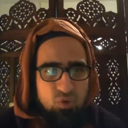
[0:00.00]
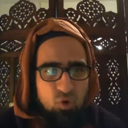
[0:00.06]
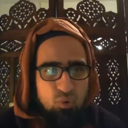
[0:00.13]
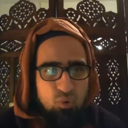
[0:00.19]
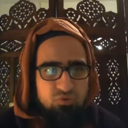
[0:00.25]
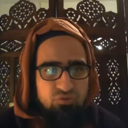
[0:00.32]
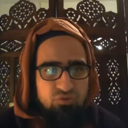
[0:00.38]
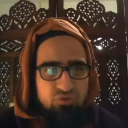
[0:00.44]

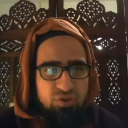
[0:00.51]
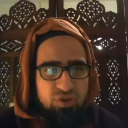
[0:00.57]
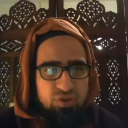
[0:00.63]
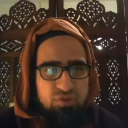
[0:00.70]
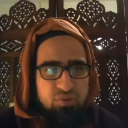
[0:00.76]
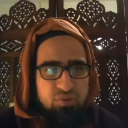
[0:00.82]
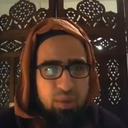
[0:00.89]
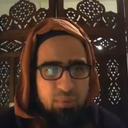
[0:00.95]
or we
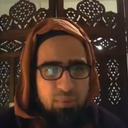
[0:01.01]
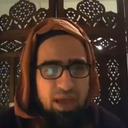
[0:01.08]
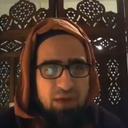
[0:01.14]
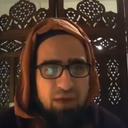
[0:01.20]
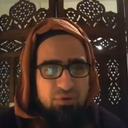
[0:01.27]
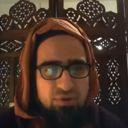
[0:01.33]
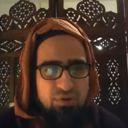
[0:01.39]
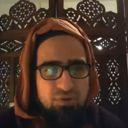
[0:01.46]
feel some type of
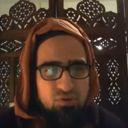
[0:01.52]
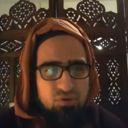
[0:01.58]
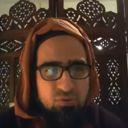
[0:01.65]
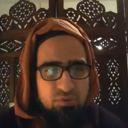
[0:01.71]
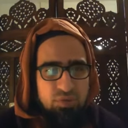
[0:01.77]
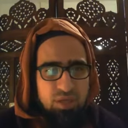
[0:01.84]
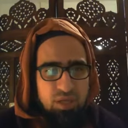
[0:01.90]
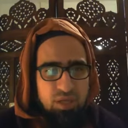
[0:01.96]
arrogance
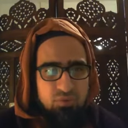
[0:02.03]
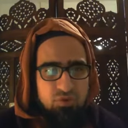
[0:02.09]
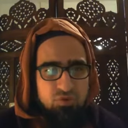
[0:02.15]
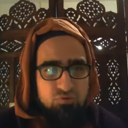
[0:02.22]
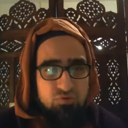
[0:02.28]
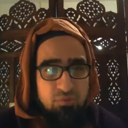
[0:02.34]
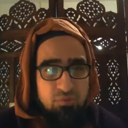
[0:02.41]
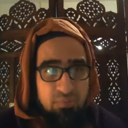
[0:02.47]
coming in we
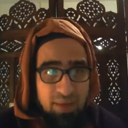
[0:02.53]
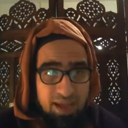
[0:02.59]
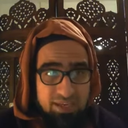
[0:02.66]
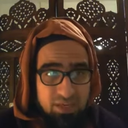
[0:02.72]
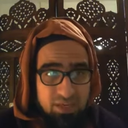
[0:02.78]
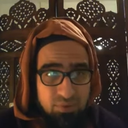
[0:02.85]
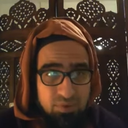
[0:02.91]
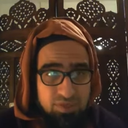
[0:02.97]
should
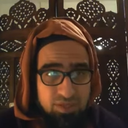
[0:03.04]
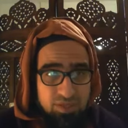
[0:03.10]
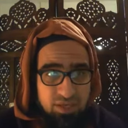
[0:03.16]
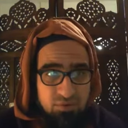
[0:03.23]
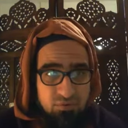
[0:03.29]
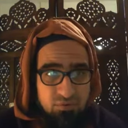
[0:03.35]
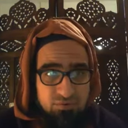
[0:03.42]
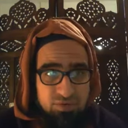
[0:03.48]
remind
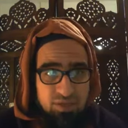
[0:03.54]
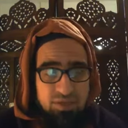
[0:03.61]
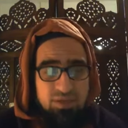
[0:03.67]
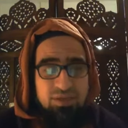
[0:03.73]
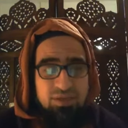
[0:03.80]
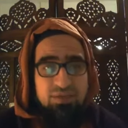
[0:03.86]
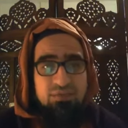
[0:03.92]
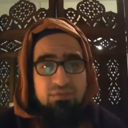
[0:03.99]
ourselves
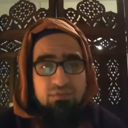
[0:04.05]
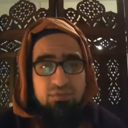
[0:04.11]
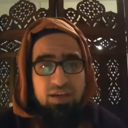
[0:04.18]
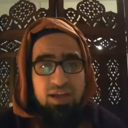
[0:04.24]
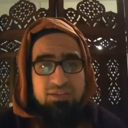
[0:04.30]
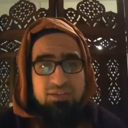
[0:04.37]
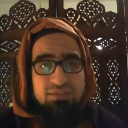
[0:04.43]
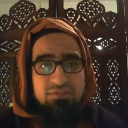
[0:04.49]

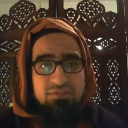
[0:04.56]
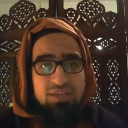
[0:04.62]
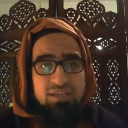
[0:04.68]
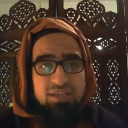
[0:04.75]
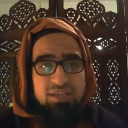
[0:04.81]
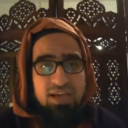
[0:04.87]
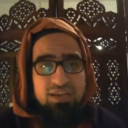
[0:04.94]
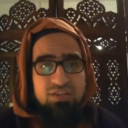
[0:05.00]
that
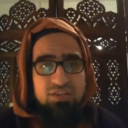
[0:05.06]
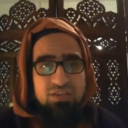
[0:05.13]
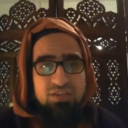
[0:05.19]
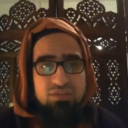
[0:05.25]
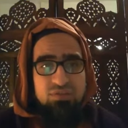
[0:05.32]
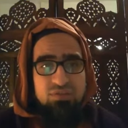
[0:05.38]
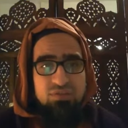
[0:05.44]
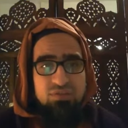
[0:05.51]
these
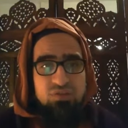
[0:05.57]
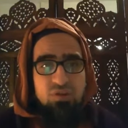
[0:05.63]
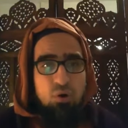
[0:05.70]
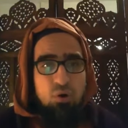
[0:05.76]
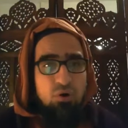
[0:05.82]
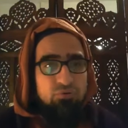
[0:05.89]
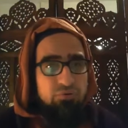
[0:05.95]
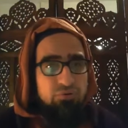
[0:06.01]
actions
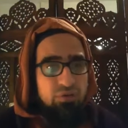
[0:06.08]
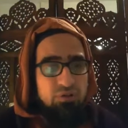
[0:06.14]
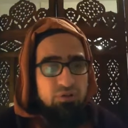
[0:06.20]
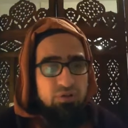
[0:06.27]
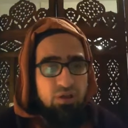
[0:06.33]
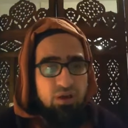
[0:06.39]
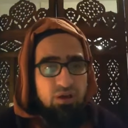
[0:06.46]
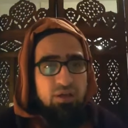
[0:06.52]
are for
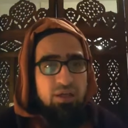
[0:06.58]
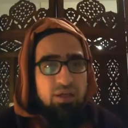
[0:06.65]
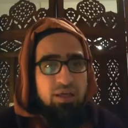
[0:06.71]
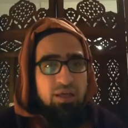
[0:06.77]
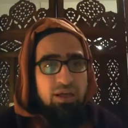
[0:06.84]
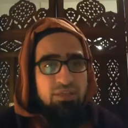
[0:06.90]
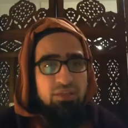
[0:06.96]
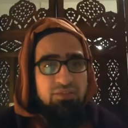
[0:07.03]
allah
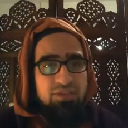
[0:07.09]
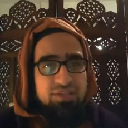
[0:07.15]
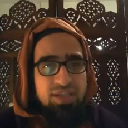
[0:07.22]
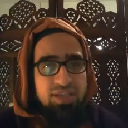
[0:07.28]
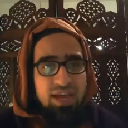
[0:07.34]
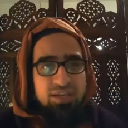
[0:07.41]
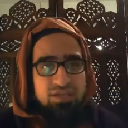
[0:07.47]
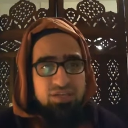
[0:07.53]
and that
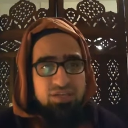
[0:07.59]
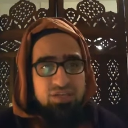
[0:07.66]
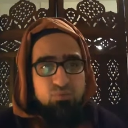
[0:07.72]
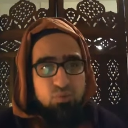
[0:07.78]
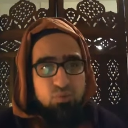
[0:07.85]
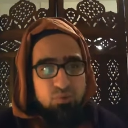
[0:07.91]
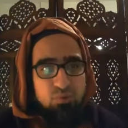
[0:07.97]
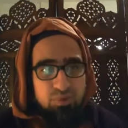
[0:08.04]
these
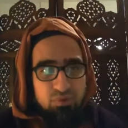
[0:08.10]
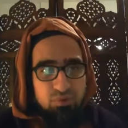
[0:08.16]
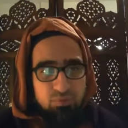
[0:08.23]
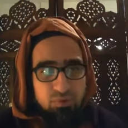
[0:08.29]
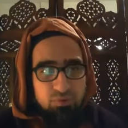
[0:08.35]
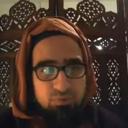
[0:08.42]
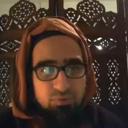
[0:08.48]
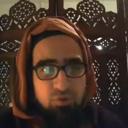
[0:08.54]
actions will be,
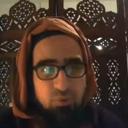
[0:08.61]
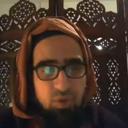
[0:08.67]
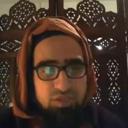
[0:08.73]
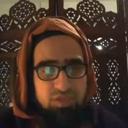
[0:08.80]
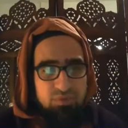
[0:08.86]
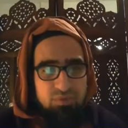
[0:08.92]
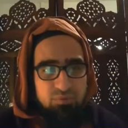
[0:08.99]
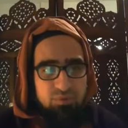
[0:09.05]
will be
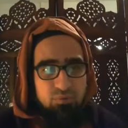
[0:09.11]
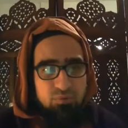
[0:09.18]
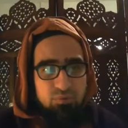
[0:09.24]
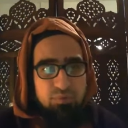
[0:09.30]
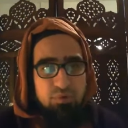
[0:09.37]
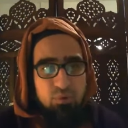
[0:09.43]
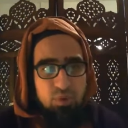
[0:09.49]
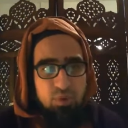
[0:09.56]
questionable,
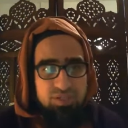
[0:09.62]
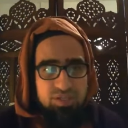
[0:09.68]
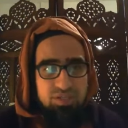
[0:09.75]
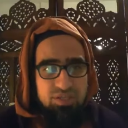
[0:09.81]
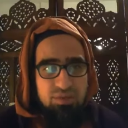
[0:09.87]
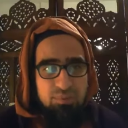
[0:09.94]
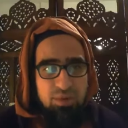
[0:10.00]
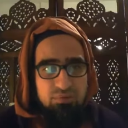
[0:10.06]
will be
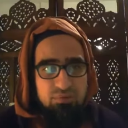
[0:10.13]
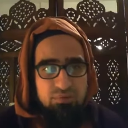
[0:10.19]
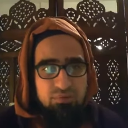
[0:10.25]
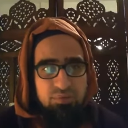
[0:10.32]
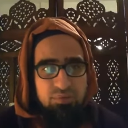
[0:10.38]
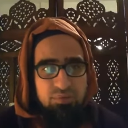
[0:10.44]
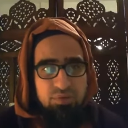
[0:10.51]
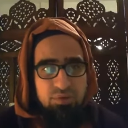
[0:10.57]
questioned about
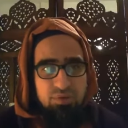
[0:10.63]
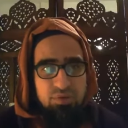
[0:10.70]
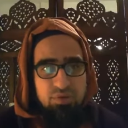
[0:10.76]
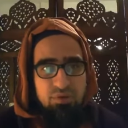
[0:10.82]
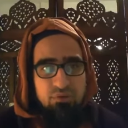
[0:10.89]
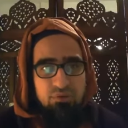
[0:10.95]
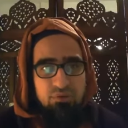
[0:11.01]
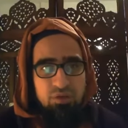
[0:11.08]
them.
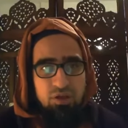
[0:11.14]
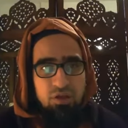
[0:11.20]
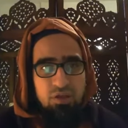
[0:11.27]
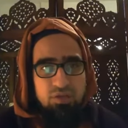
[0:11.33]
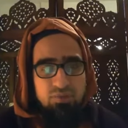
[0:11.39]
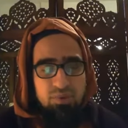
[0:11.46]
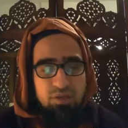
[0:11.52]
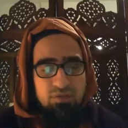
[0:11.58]
The
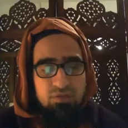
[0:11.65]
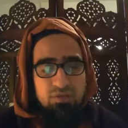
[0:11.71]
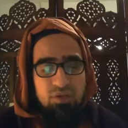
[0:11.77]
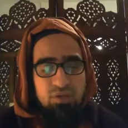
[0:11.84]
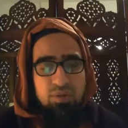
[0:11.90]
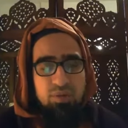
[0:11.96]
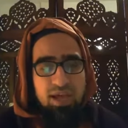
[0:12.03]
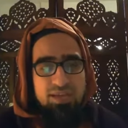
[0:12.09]
Allah subhanahu wa
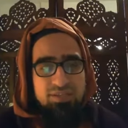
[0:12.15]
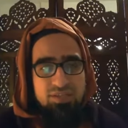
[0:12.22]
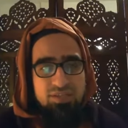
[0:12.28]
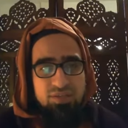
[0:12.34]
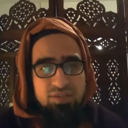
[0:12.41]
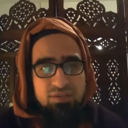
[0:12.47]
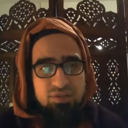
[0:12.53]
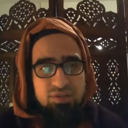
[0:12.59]
ta'ala will
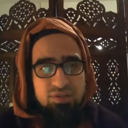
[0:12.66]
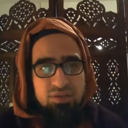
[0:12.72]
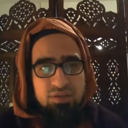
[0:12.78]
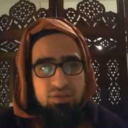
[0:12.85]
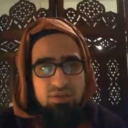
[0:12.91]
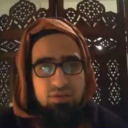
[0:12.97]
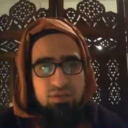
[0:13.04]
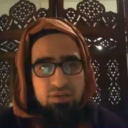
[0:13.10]
ask us,
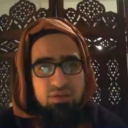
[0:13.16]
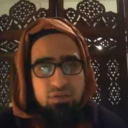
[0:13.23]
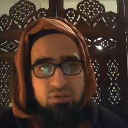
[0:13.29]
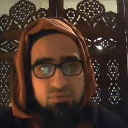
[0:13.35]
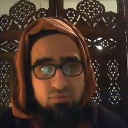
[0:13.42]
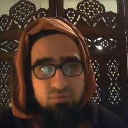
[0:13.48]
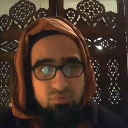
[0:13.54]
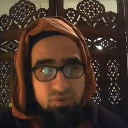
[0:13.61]

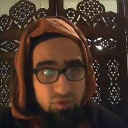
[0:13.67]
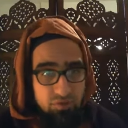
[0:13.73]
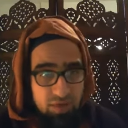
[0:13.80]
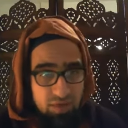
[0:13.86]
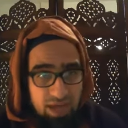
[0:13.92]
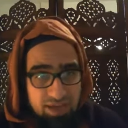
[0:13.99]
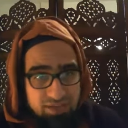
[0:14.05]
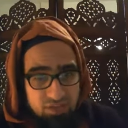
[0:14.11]
the,
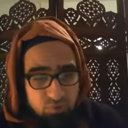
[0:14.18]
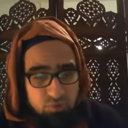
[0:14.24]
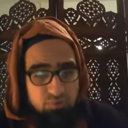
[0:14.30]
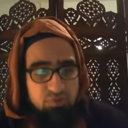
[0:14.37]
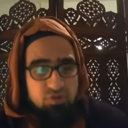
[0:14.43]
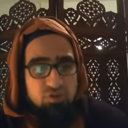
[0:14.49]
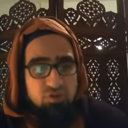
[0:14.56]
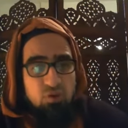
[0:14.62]
the action will
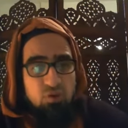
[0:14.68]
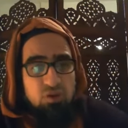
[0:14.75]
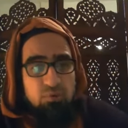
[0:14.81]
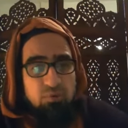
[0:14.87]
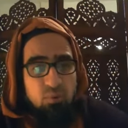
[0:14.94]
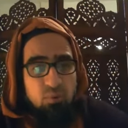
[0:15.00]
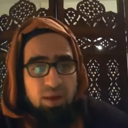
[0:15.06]
be shown the,